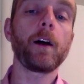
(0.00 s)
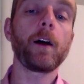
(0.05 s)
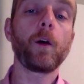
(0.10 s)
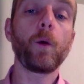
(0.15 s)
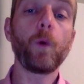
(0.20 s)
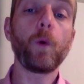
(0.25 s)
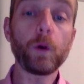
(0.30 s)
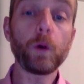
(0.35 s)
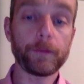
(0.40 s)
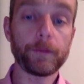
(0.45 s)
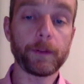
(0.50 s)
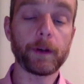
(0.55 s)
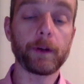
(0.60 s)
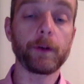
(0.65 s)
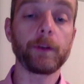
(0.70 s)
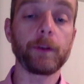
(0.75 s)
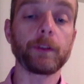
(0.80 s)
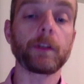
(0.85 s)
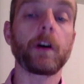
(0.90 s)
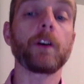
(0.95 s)
all of
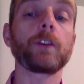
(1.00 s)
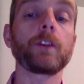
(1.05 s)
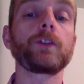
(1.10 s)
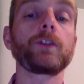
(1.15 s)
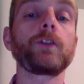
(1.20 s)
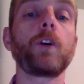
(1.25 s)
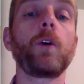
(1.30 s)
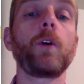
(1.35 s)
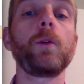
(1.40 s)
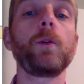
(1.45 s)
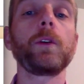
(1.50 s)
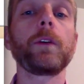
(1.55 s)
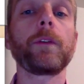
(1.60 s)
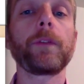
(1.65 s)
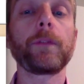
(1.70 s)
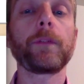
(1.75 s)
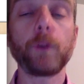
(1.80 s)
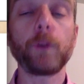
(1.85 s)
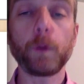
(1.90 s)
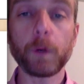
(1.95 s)
those are sold
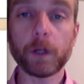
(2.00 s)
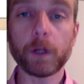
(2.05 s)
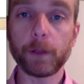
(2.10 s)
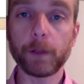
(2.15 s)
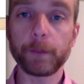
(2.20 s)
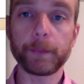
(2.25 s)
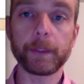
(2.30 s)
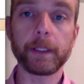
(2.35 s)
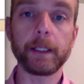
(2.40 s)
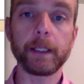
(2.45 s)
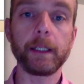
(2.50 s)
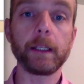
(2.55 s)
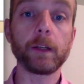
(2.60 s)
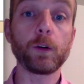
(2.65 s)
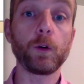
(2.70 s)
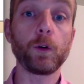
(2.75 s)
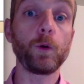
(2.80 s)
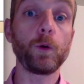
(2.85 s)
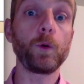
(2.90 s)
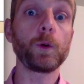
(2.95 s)
through a company
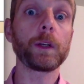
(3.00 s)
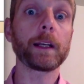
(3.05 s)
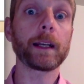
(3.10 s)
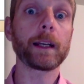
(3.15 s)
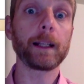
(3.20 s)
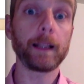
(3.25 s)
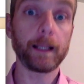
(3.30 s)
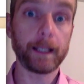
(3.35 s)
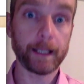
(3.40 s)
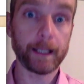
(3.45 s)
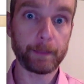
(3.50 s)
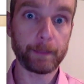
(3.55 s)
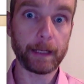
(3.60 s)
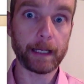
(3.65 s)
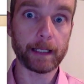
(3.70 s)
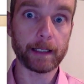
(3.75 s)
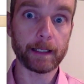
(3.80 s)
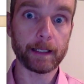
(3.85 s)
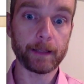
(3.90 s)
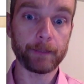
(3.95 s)
called
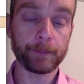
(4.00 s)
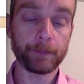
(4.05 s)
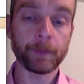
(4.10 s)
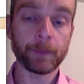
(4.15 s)
ClickBank.